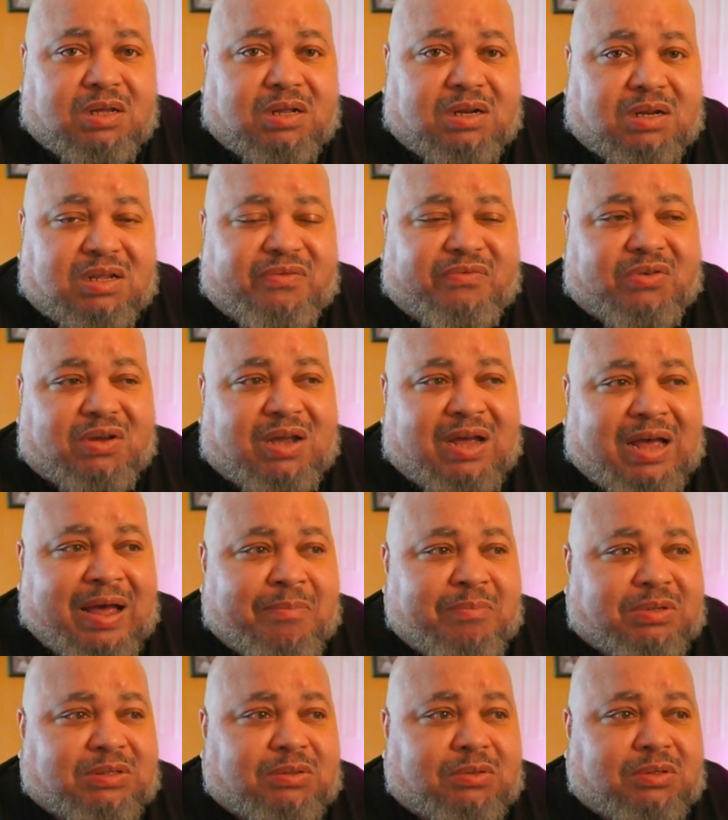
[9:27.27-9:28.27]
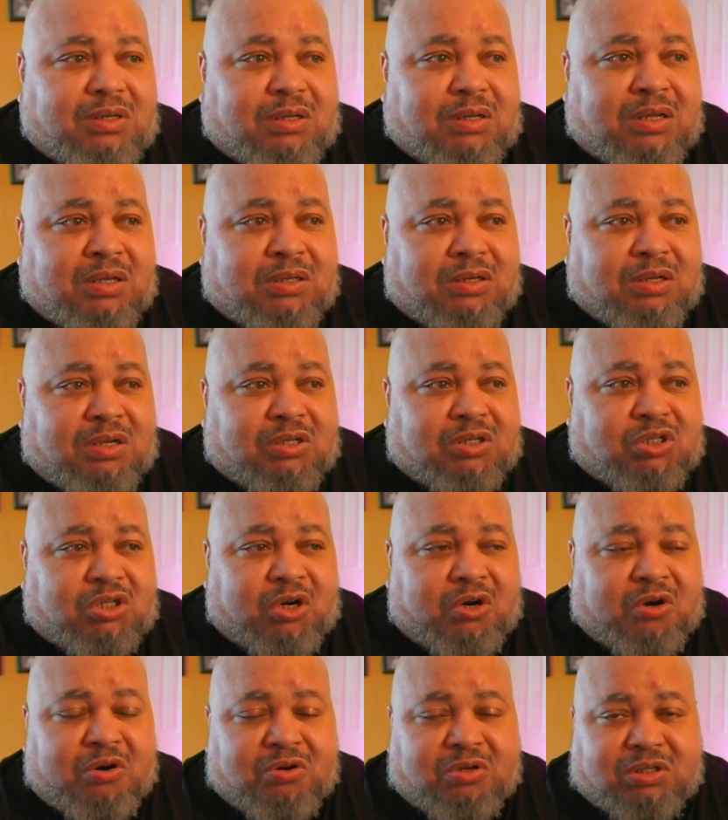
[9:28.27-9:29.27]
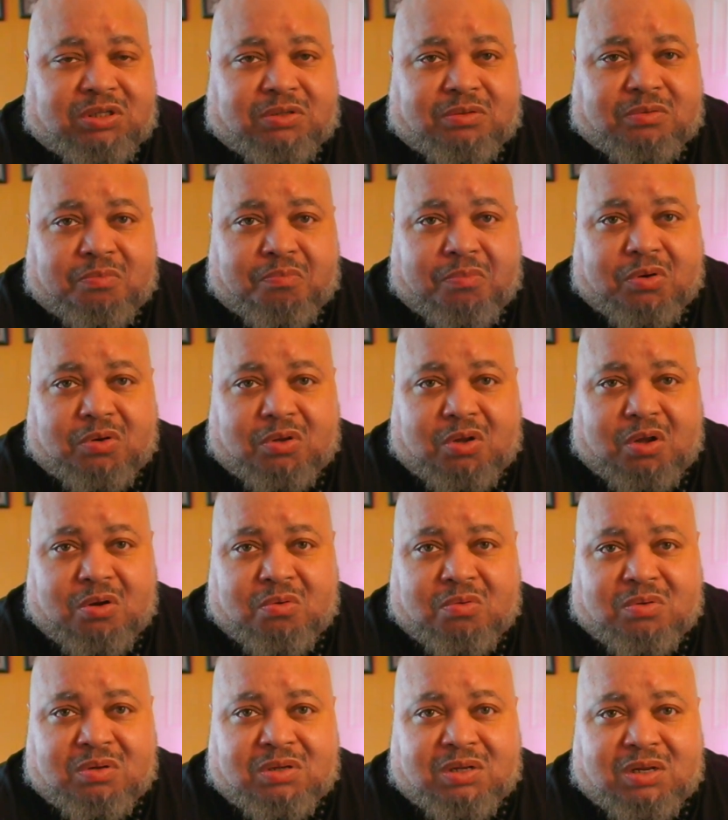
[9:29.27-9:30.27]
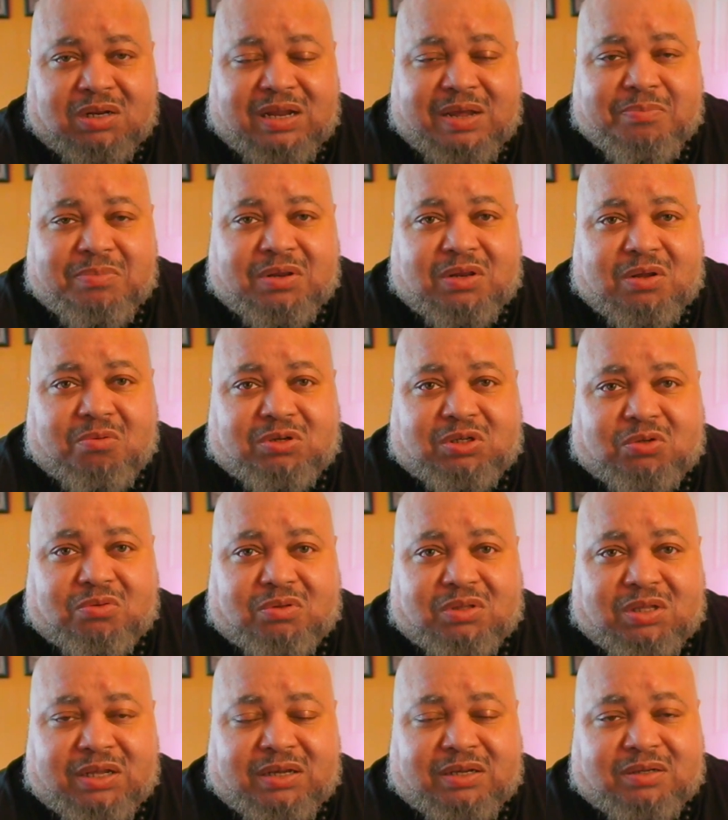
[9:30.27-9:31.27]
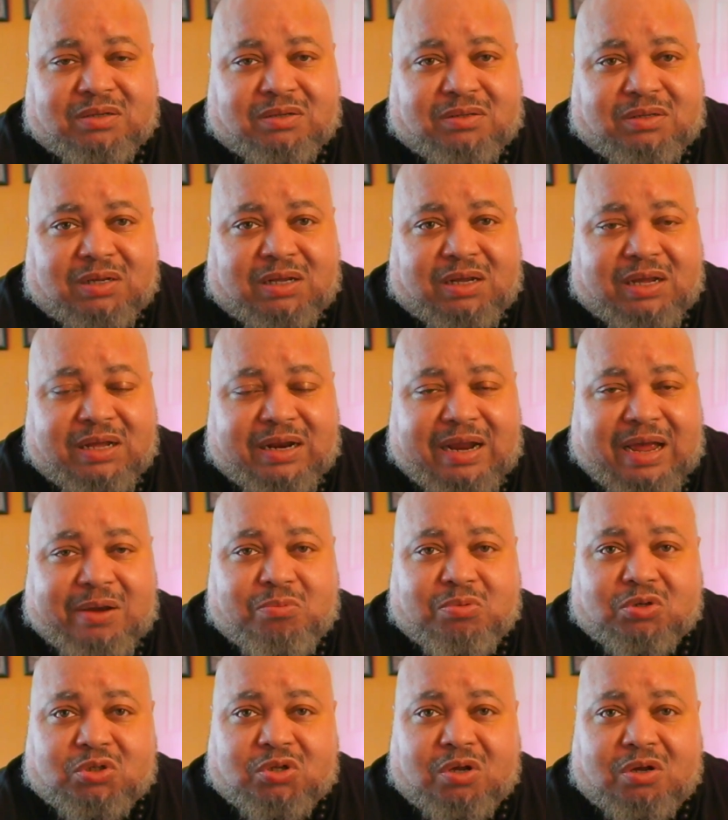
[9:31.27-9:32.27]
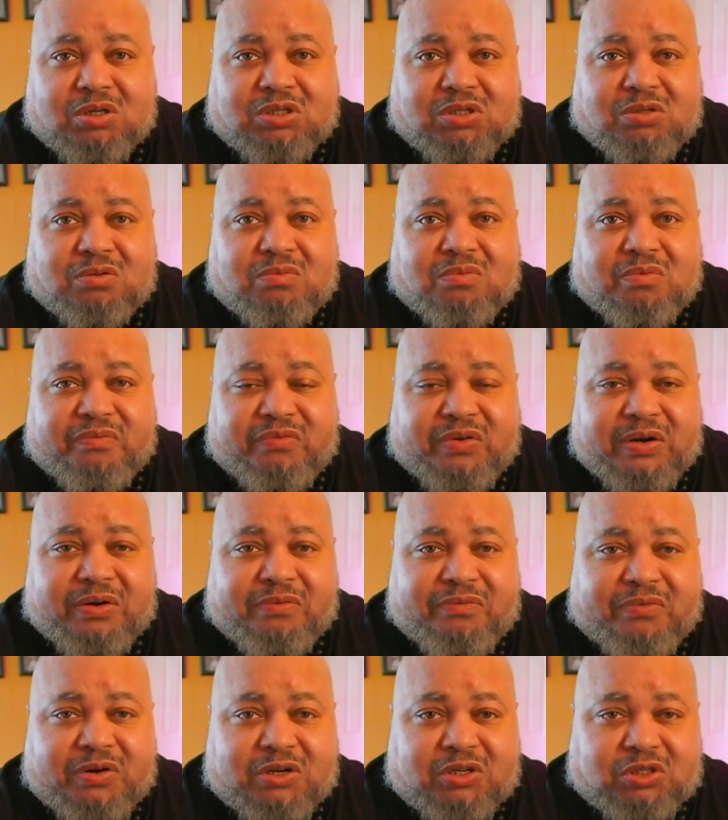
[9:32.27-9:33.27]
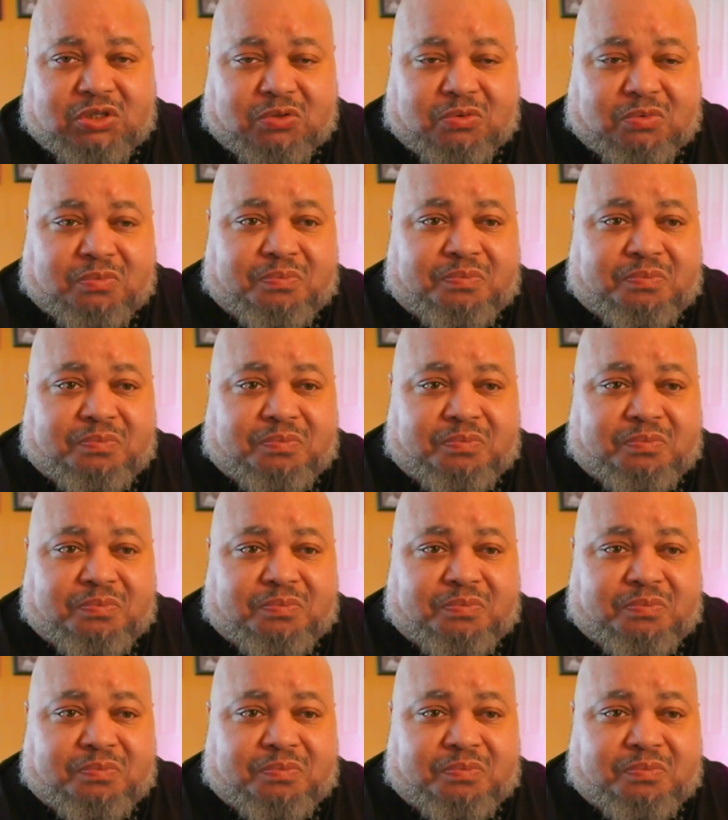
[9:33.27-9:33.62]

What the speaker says: Leave your comments and concerns below. Let me know what you think, and I will talk to you very, very soon.